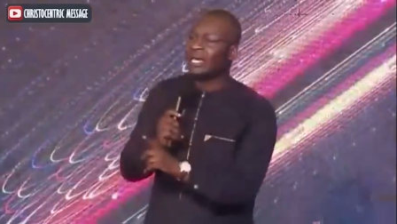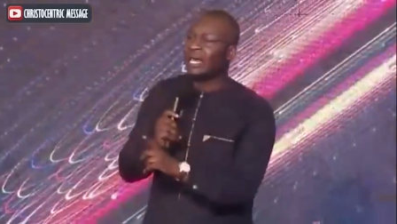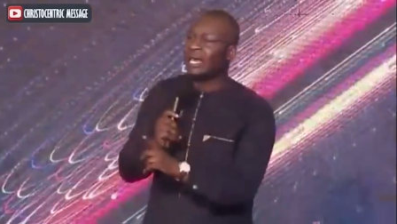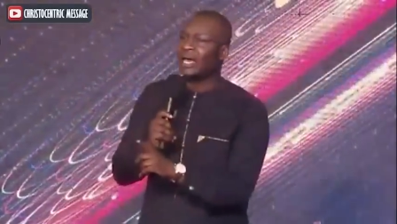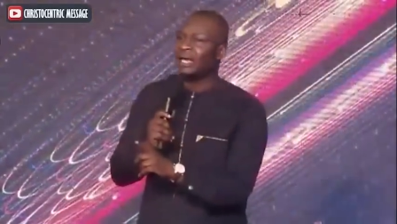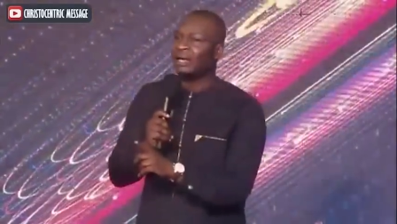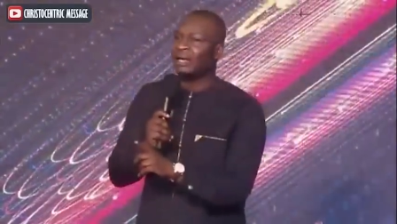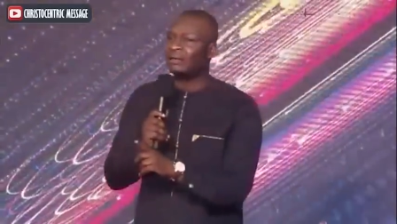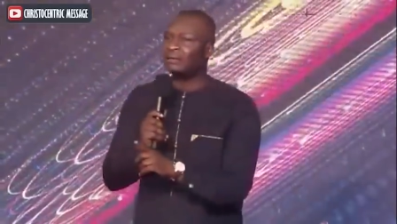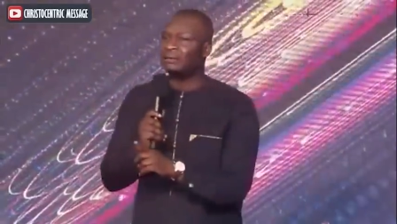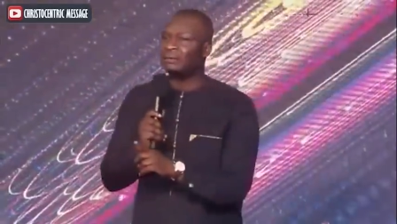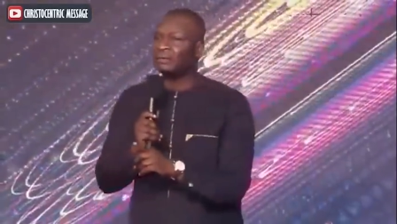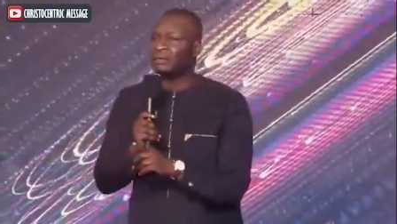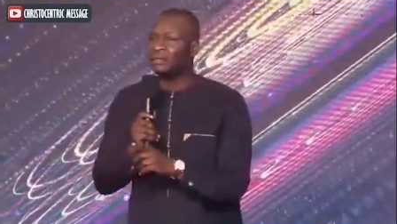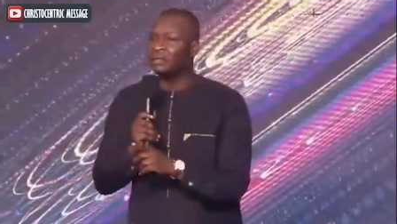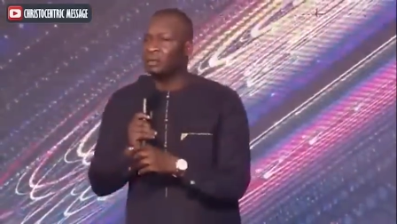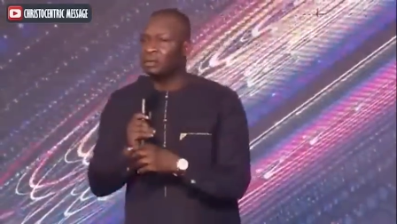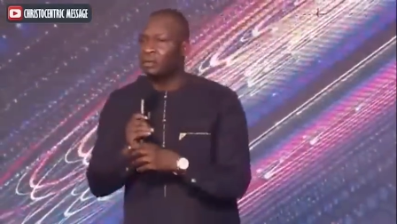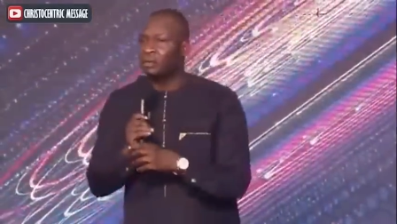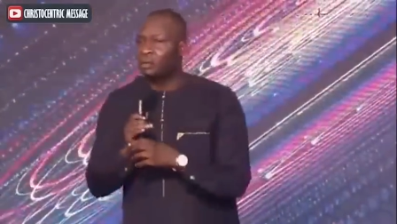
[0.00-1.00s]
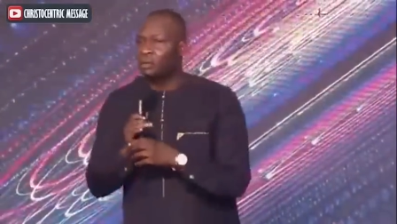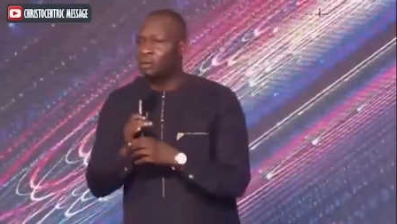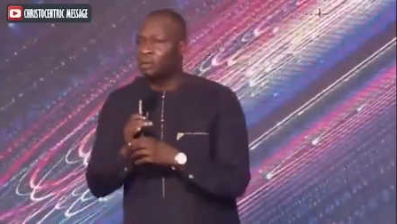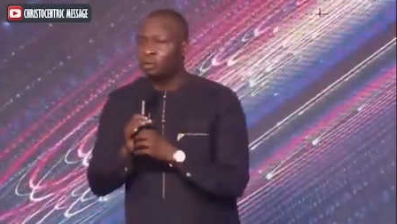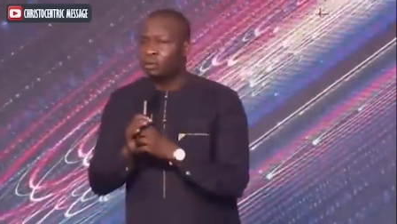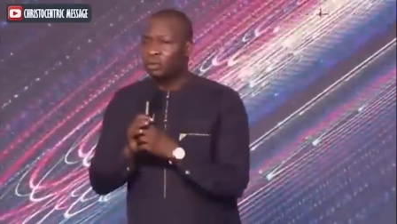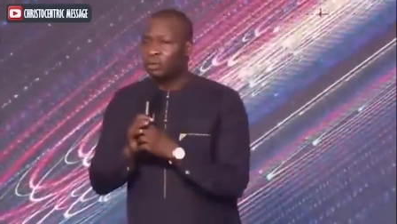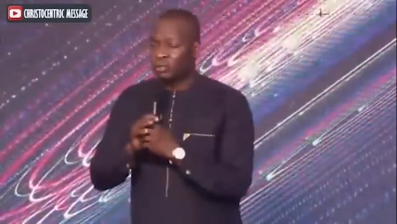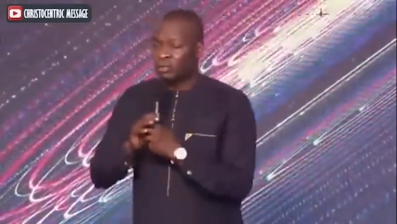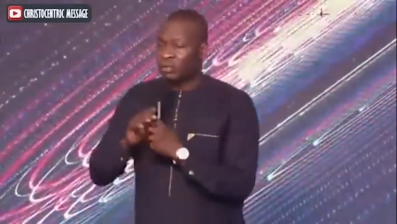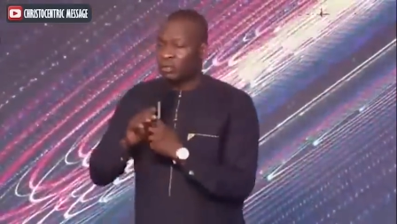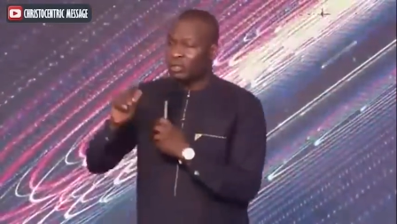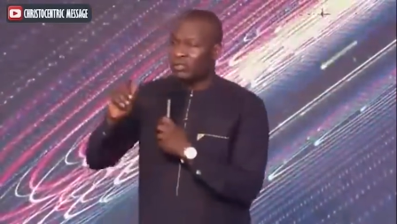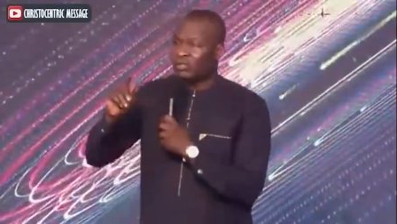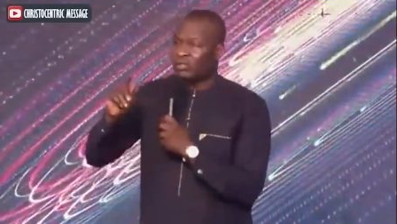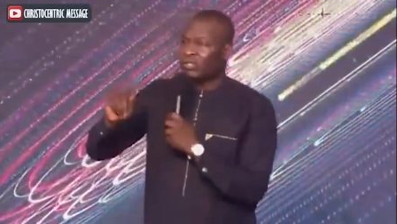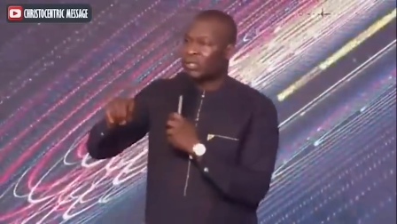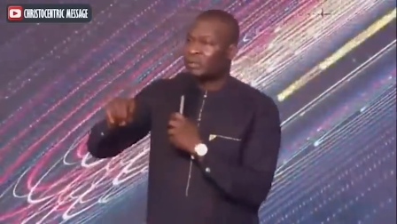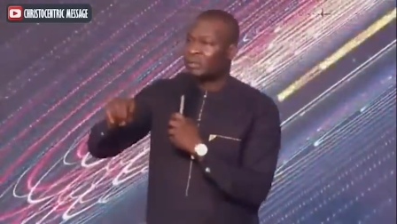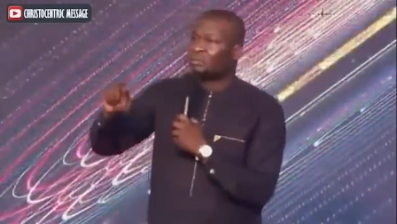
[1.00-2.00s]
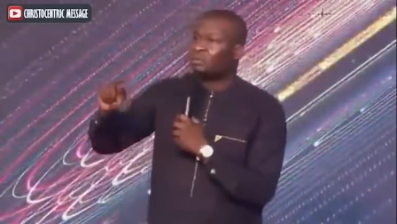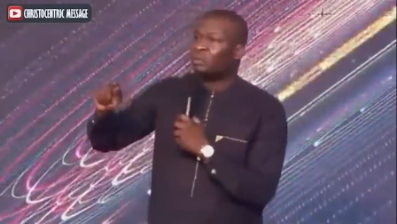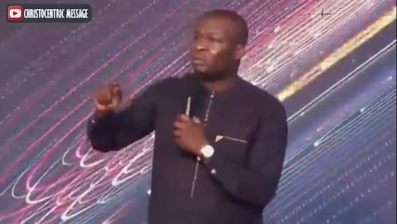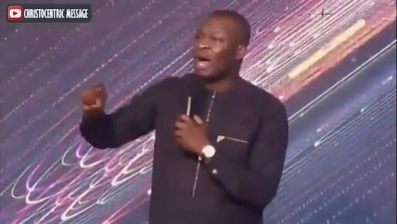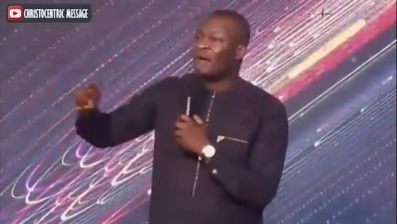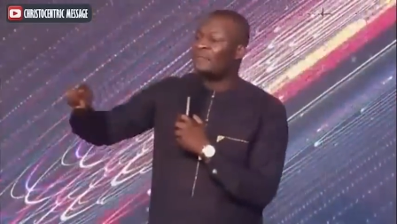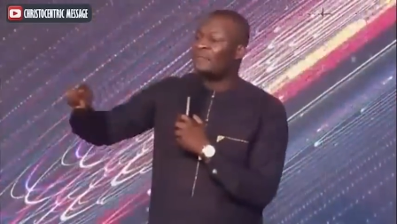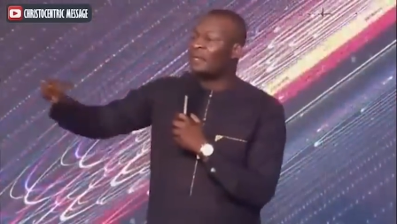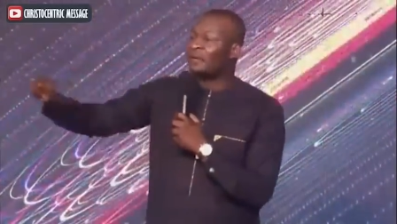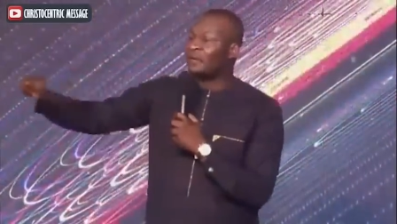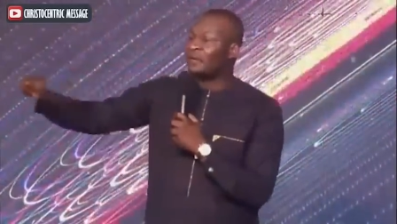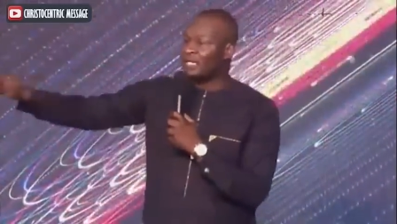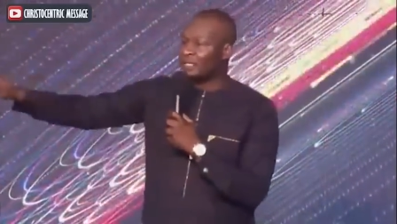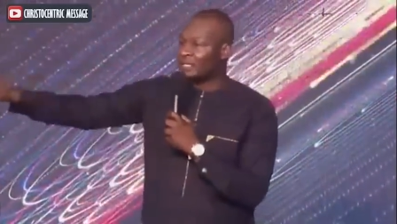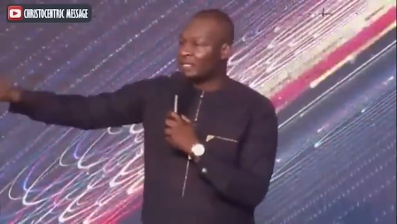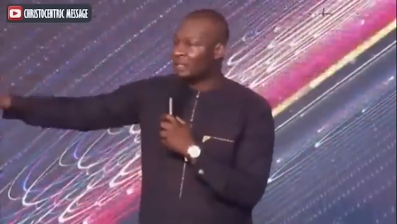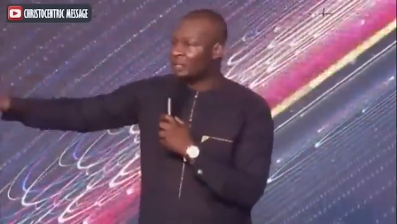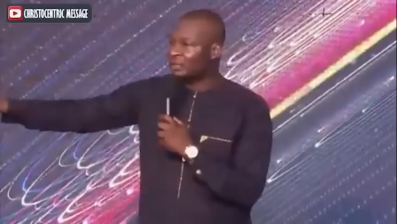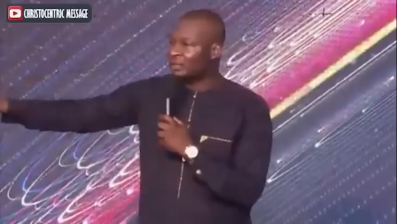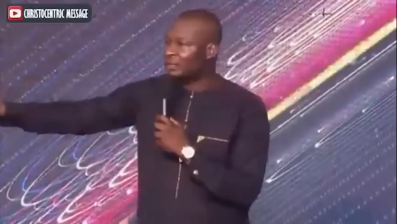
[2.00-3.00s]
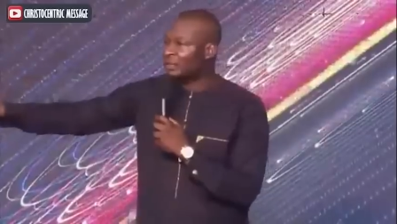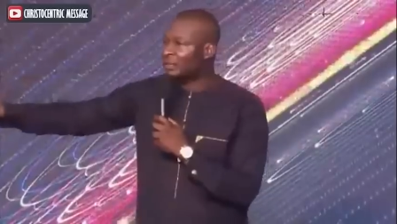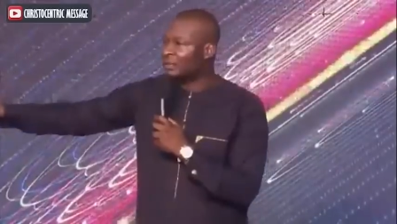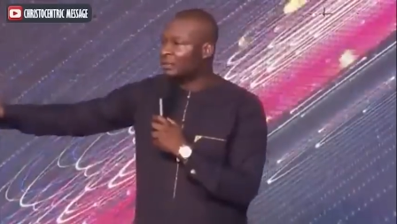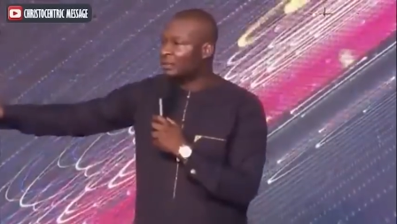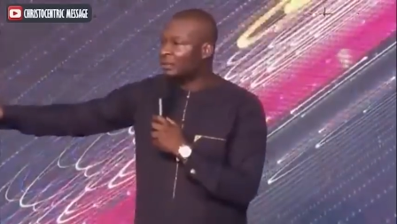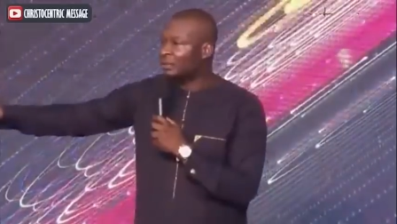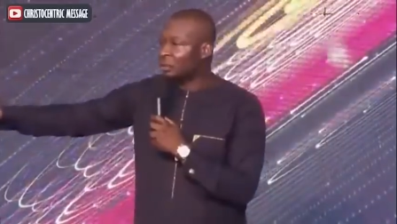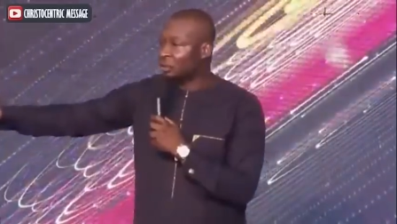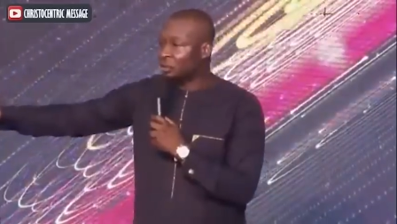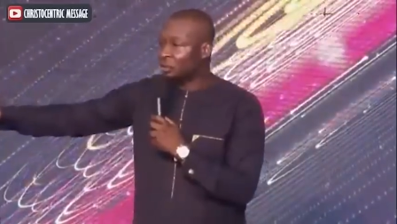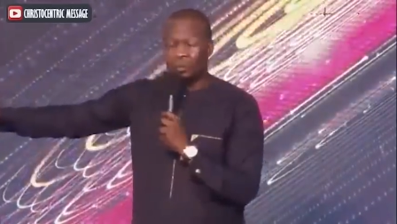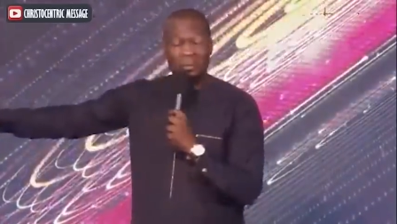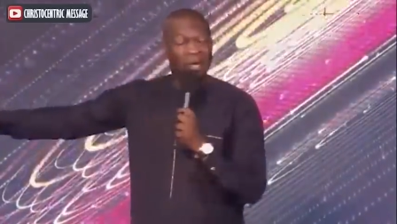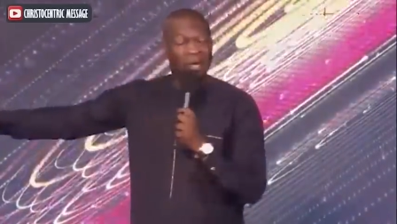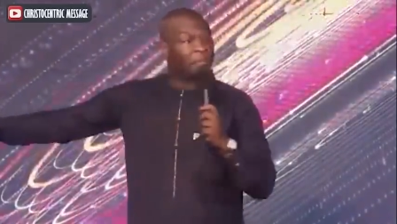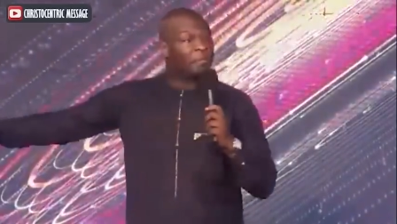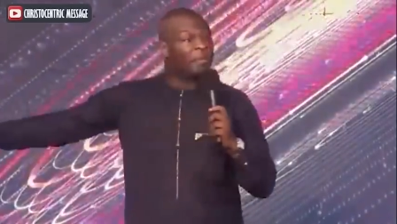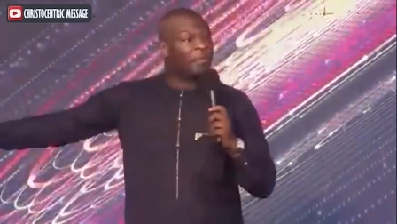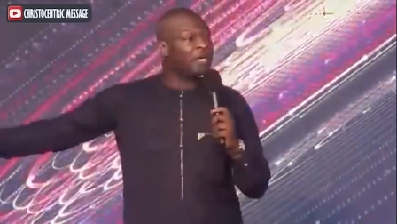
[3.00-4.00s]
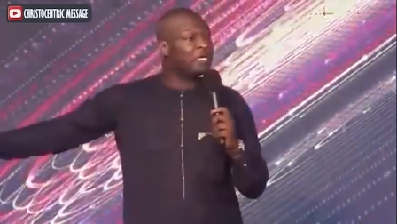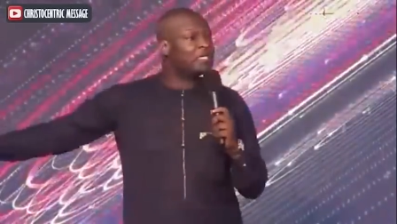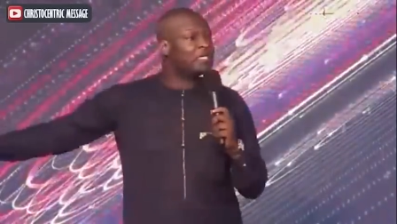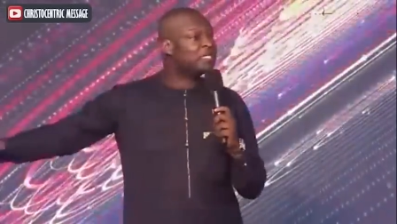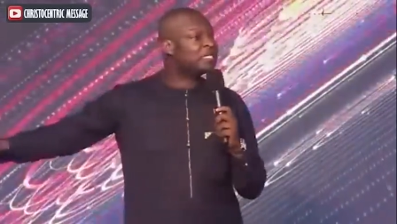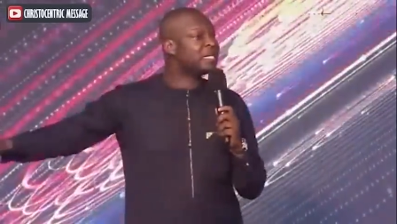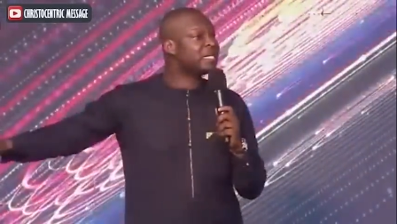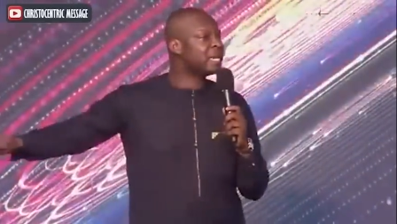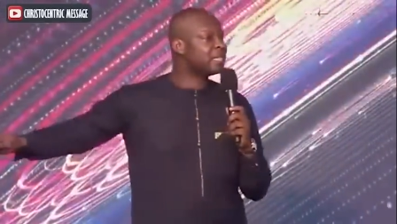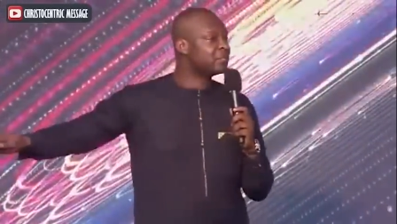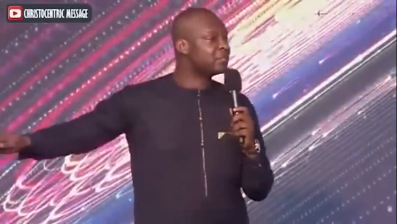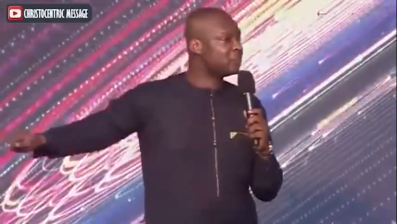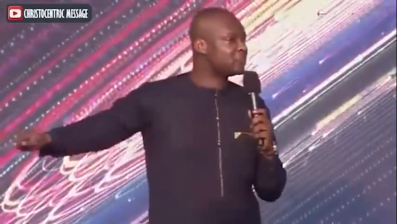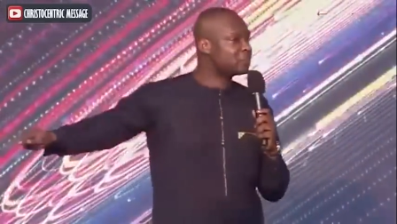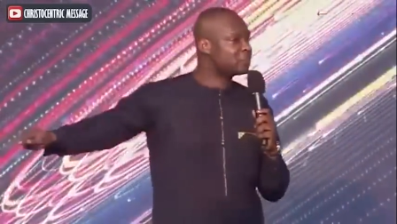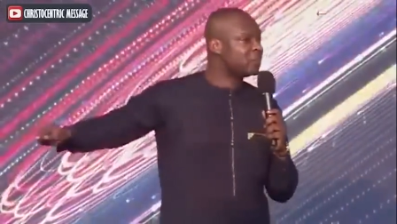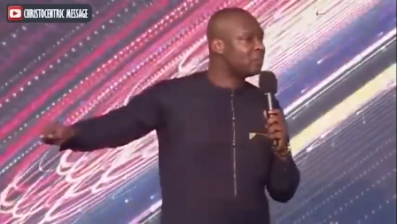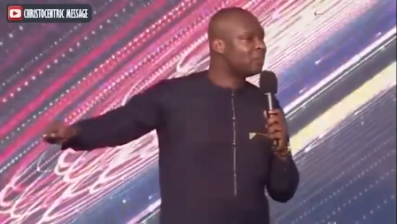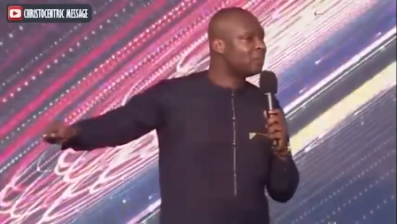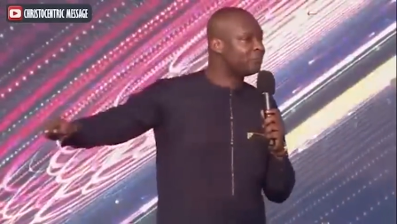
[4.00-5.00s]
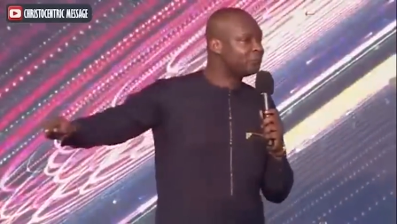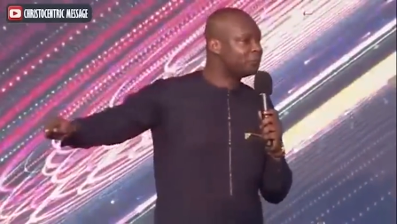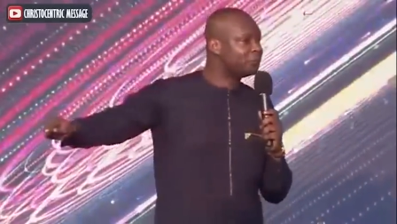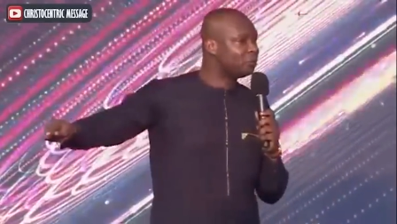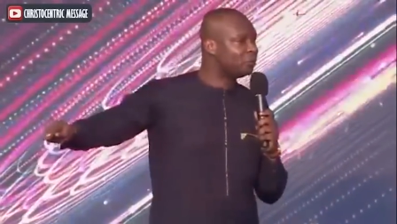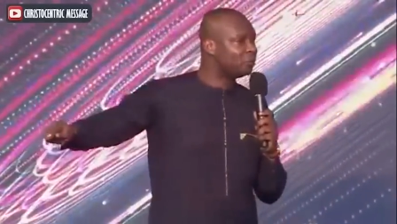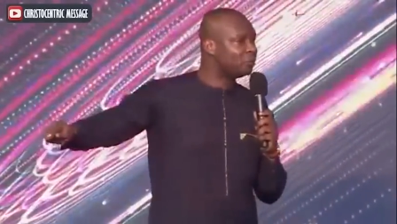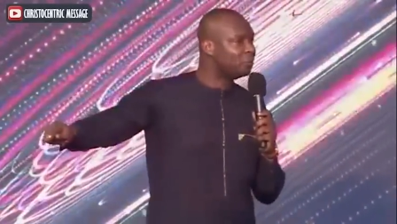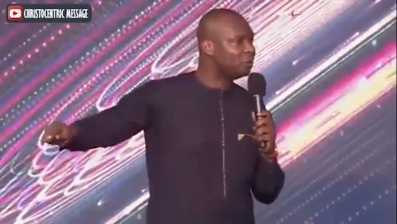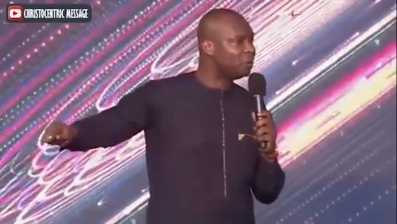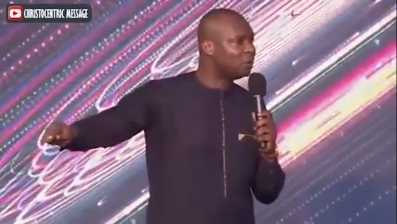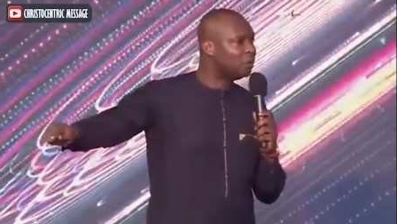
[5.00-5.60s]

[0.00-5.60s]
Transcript: here who does not seem to have a reason, you may be in tears for some of you,